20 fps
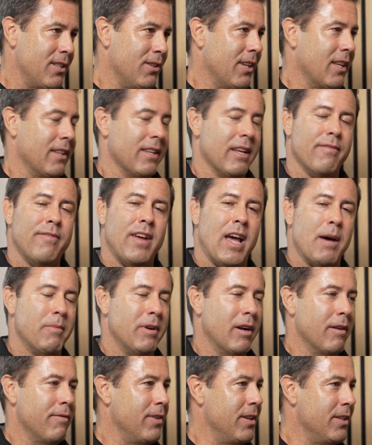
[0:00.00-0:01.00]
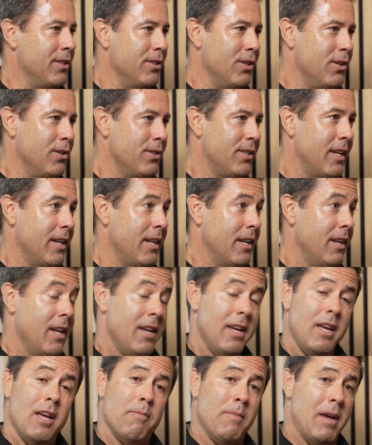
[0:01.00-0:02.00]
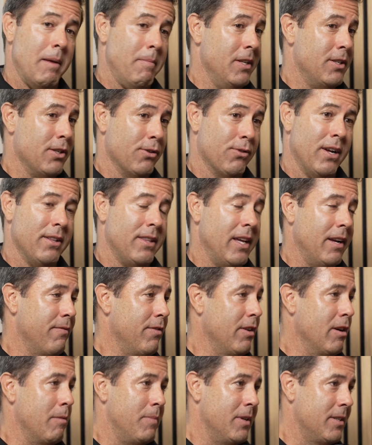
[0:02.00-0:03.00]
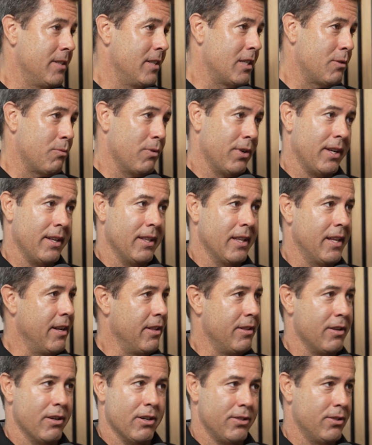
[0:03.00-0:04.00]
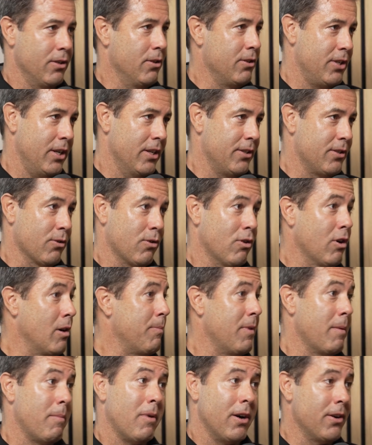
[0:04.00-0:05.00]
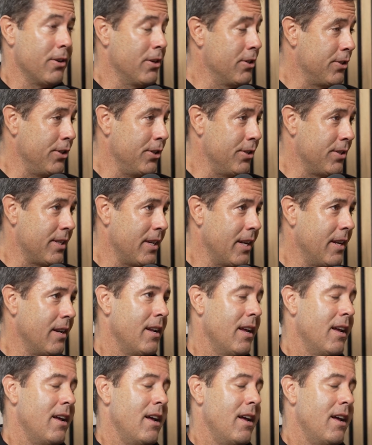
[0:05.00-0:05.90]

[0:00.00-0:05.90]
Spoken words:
You can let family or friends use it. Maybe it's a great thing for your business where you can let other associates or corporate partners use it.